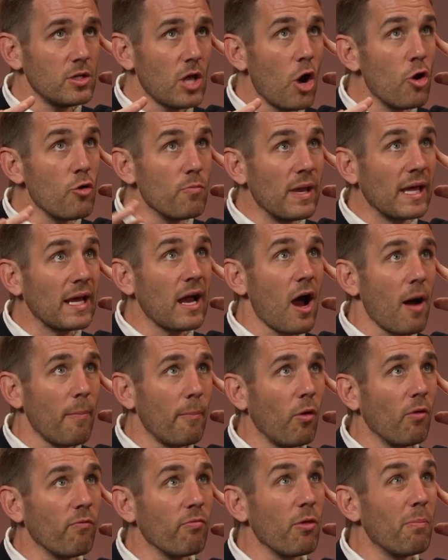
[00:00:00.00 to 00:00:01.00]
opening
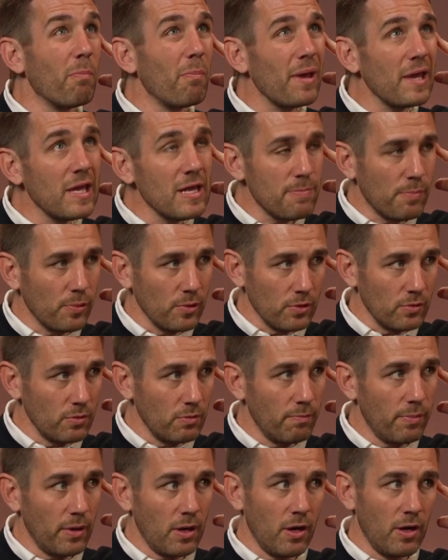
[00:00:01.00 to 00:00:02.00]
up of the
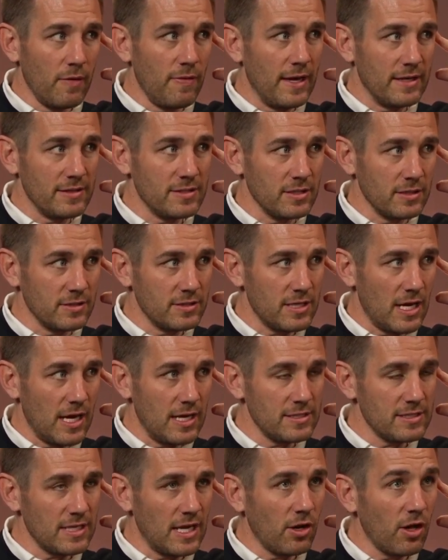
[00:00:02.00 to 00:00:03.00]
people behind that success.